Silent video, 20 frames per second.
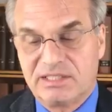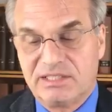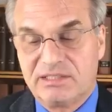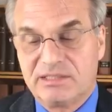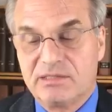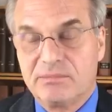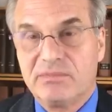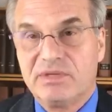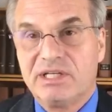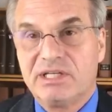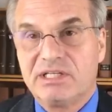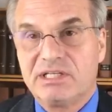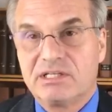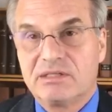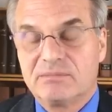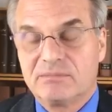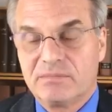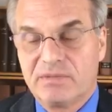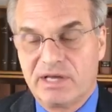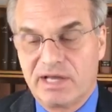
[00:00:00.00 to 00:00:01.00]
in the
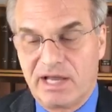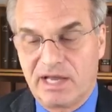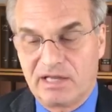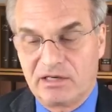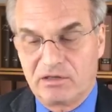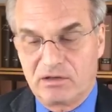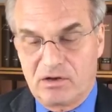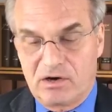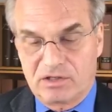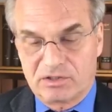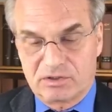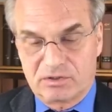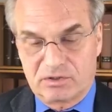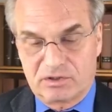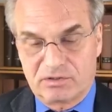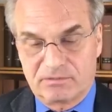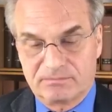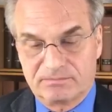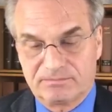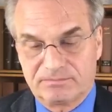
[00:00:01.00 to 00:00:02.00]
medium and long
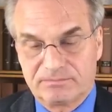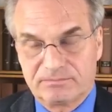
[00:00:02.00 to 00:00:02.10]
term.